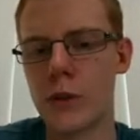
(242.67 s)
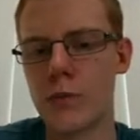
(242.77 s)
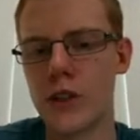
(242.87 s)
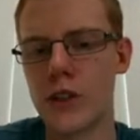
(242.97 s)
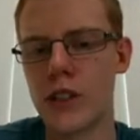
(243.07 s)

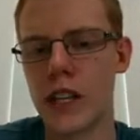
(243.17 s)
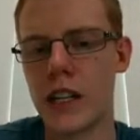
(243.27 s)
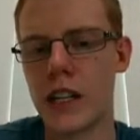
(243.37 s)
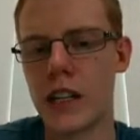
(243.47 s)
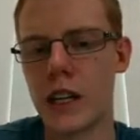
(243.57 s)
produce
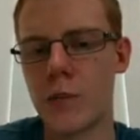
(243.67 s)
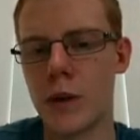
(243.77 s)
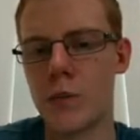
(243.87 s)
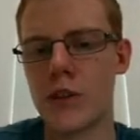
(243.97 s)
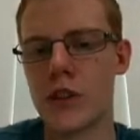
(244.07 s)
anything that can be
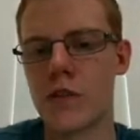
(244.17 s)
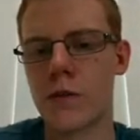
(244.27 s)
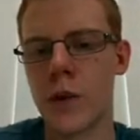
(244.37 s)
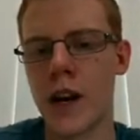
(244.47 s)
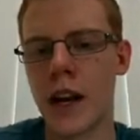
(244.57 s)
produced
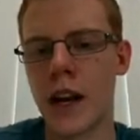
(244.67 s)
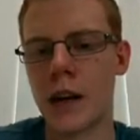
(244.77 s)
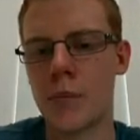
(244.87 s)
from a